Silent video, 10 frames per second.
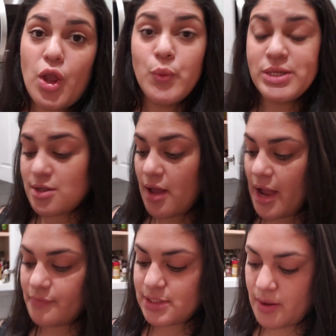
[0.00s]
We still
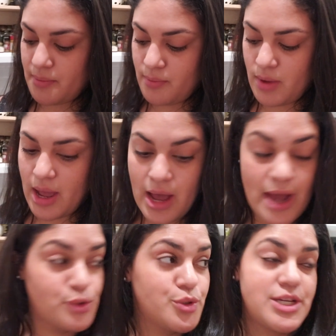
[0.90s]
have some uh,
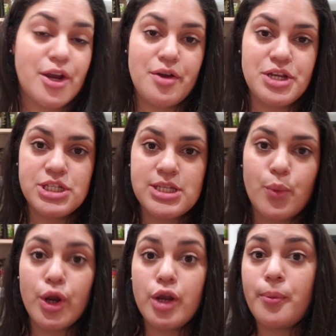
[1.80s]
outdoor decorations that
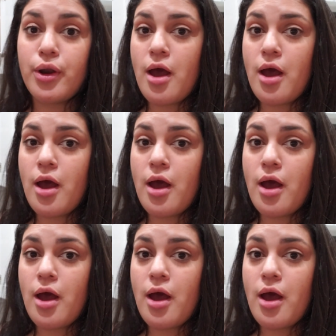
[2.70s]
we're going to put